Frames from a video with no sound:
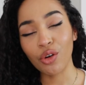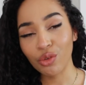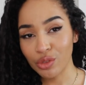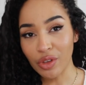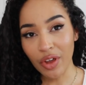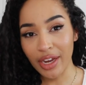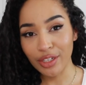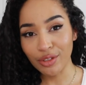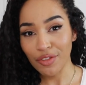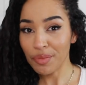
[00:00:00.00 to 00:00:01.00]
also kind
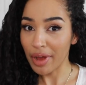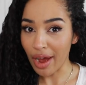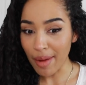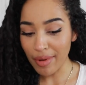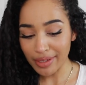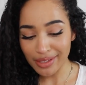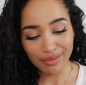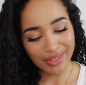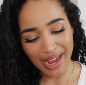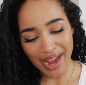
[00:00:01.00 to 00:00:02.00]
of use it for my eyebrows
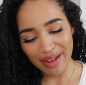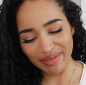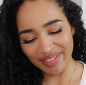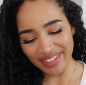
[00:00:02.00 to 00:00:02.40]
sometimes.